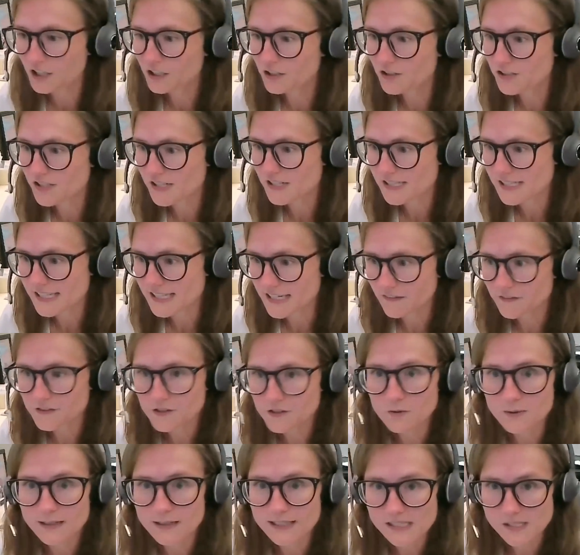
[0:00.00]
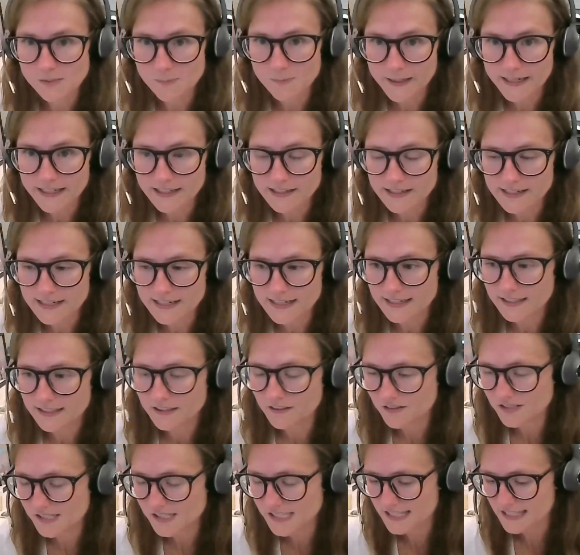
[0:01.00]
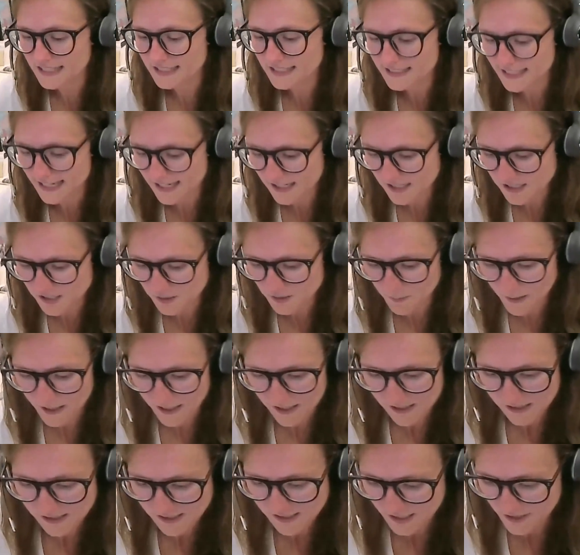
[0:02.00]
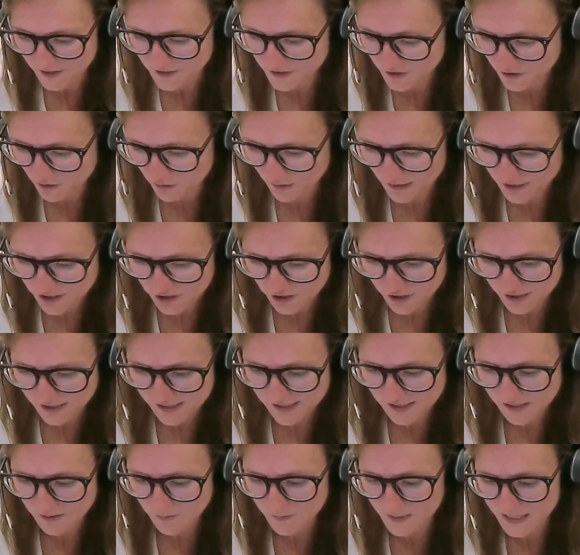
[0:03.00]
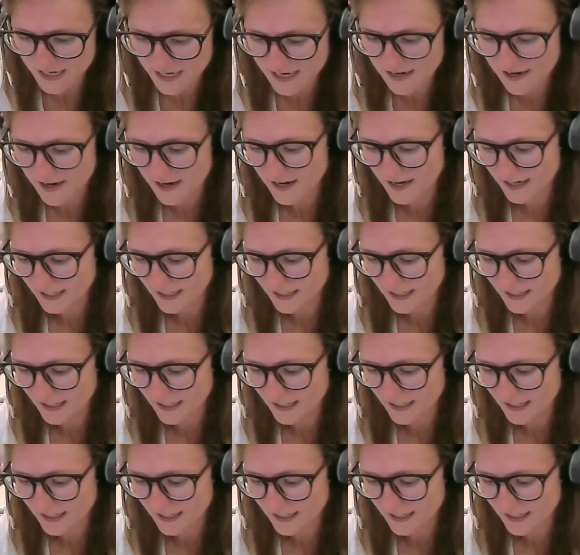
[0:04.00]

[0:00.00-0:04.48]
You just have to expand it. You'll see that text box, send your questions to me.